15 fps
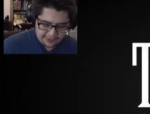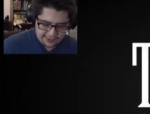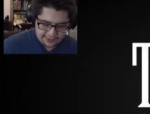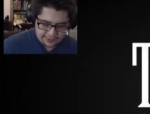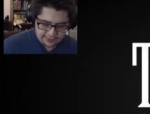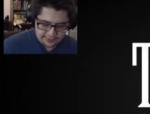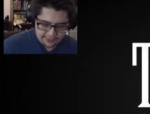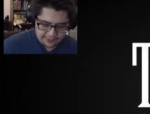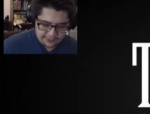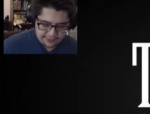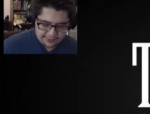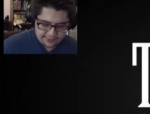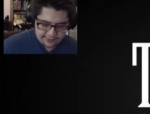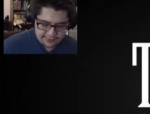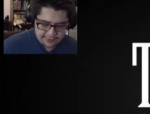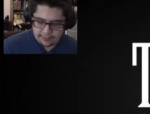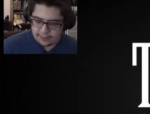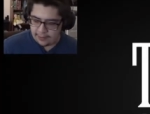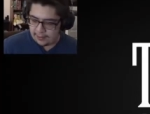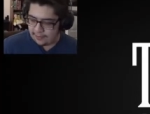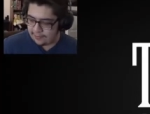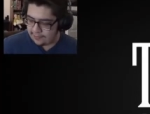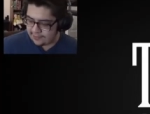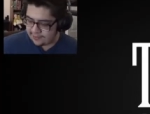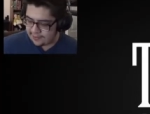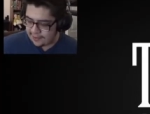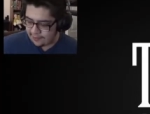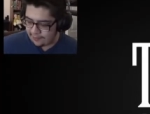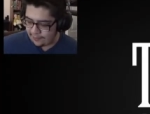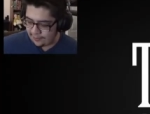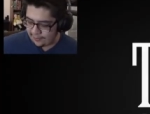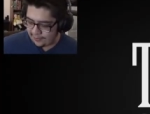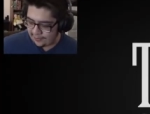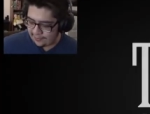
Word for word: controller works. No, it's not working.